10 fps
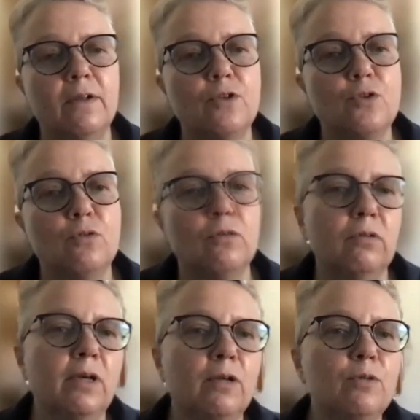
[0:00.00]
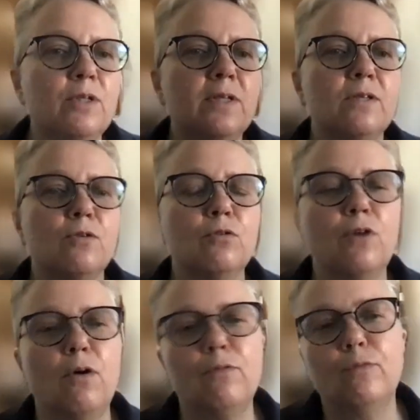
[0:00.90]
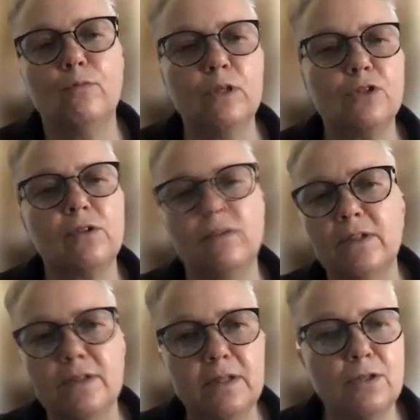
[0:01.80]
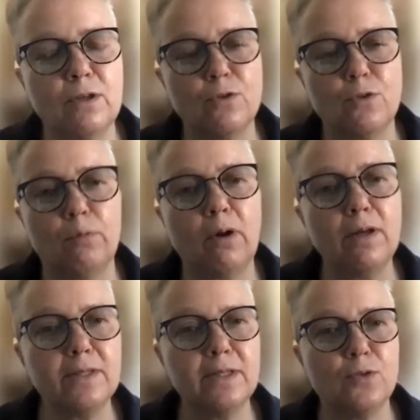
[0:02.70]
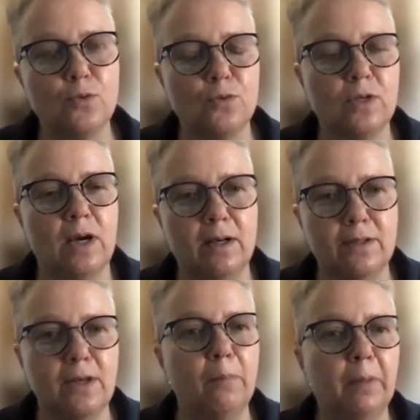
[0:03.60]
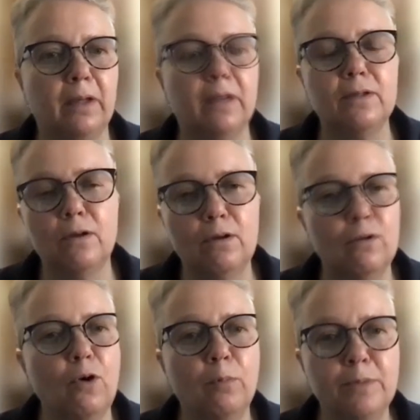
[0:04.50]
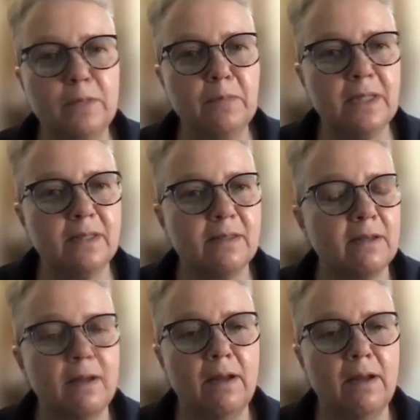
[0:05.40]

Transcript: So equities sold off, which this isn't surprising. Those guys are perennial optimists.